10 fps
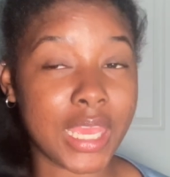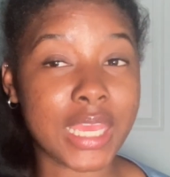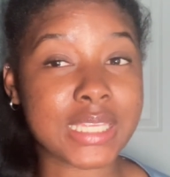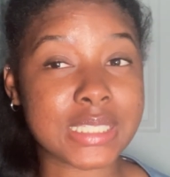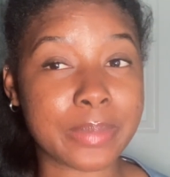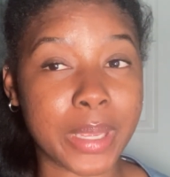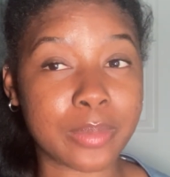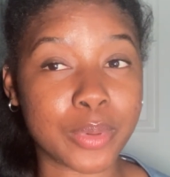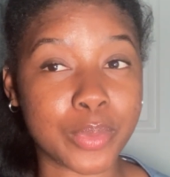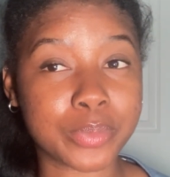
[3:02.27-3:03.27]
is
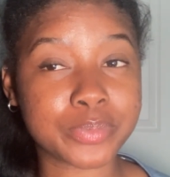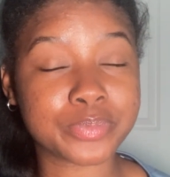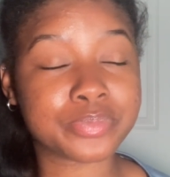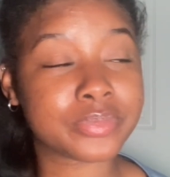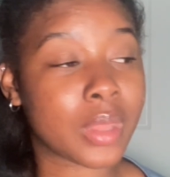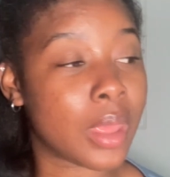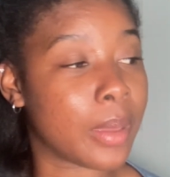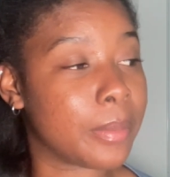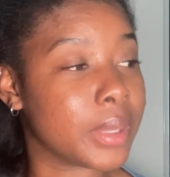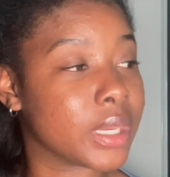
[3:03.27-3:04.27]
debatable
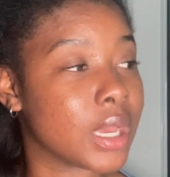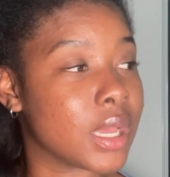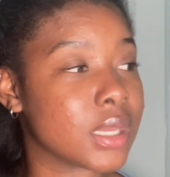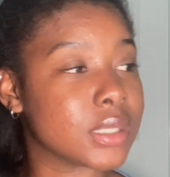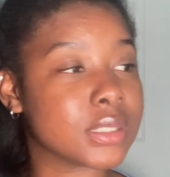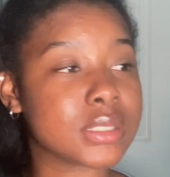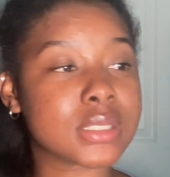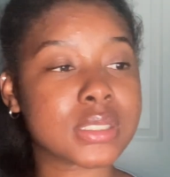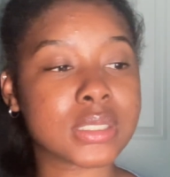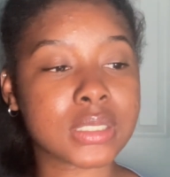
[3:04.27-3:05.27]

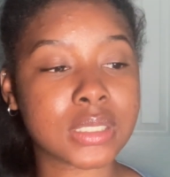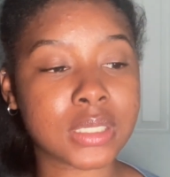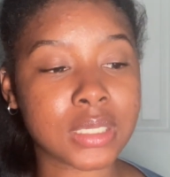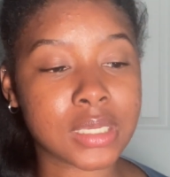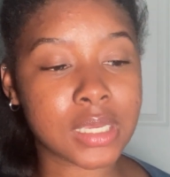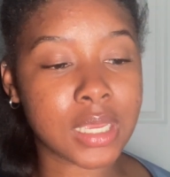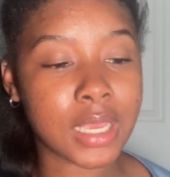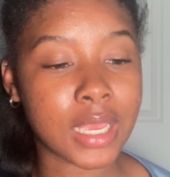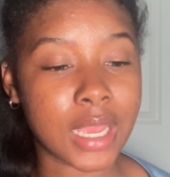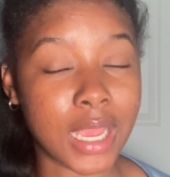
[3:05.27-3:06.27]
because
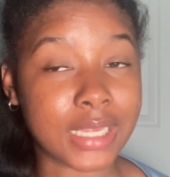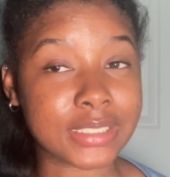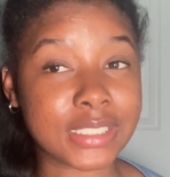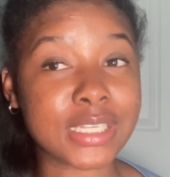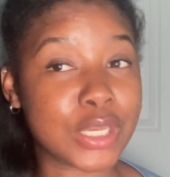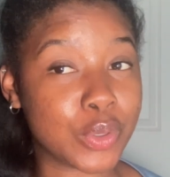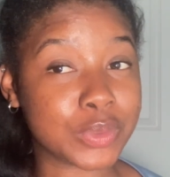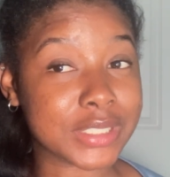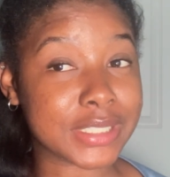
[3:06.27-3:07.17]
I did notice